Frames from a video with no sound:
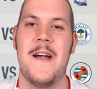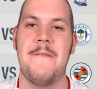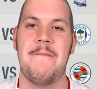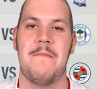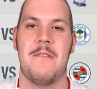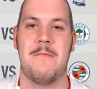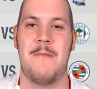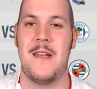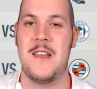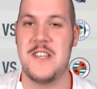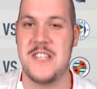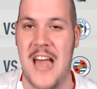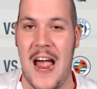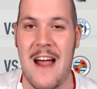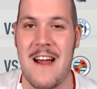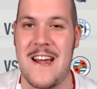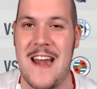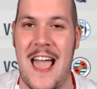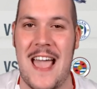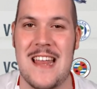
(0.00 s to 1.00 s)
It's been
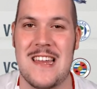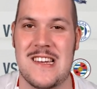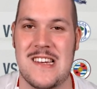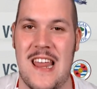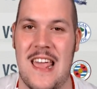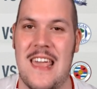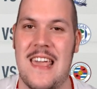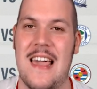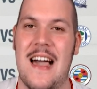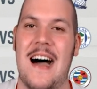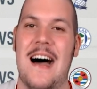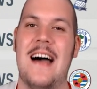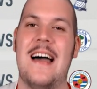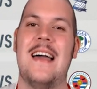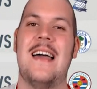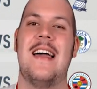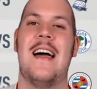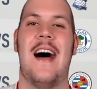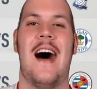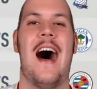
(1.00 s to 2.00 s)
JarradHD here.
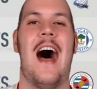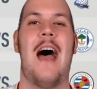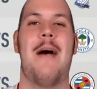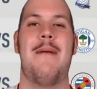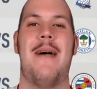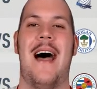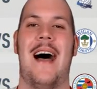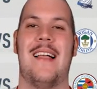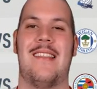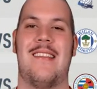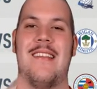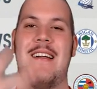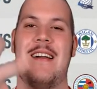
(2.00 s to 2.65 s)
I'm out.